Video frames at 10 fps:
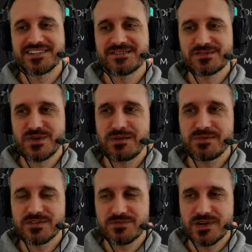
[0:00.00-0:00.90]

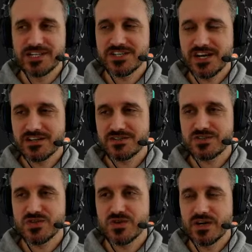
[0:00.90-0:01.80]
subscribers to my channel.
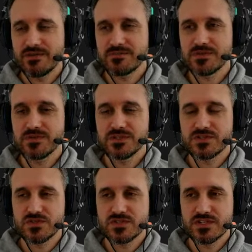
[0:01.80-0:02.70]
So I'm going
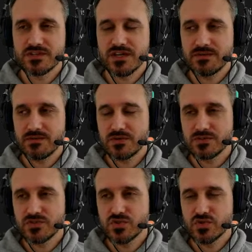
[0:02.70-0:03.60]

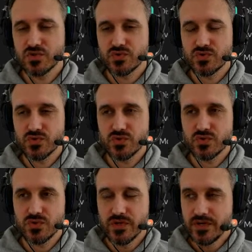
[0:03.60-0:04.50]
to
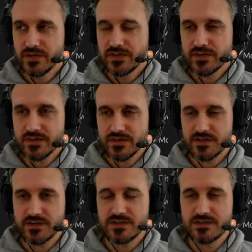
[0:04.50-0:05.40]
do
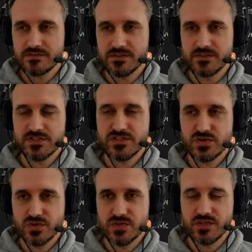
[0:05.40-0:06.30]
very
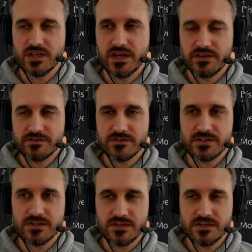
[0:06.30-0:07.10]
soon a live